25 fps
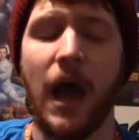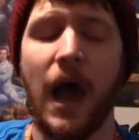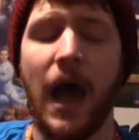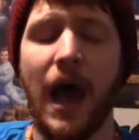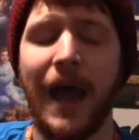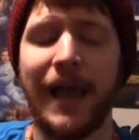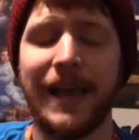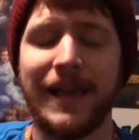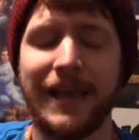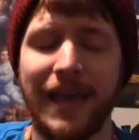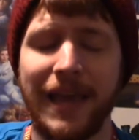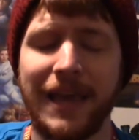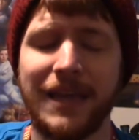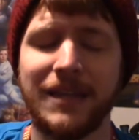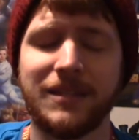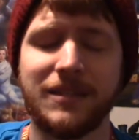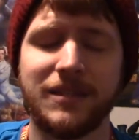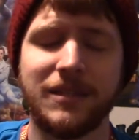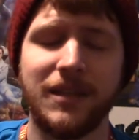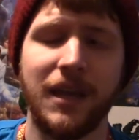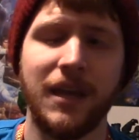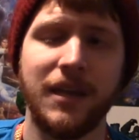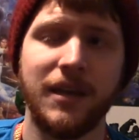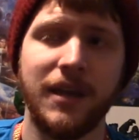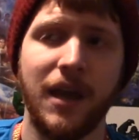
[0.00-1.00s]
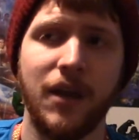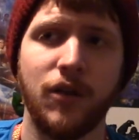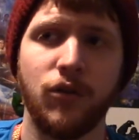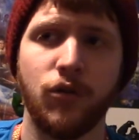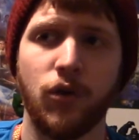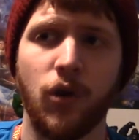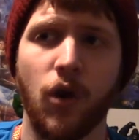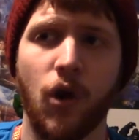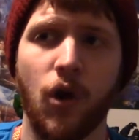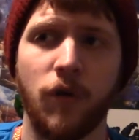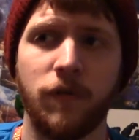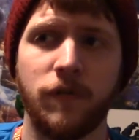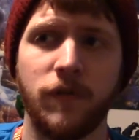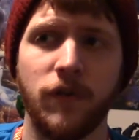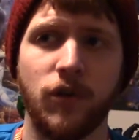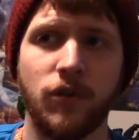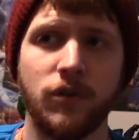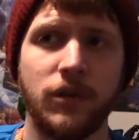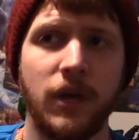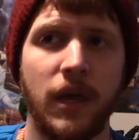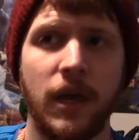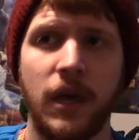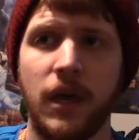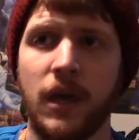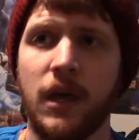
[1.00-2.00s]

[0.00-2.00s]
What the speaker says: I can't stand Andrew Garfield.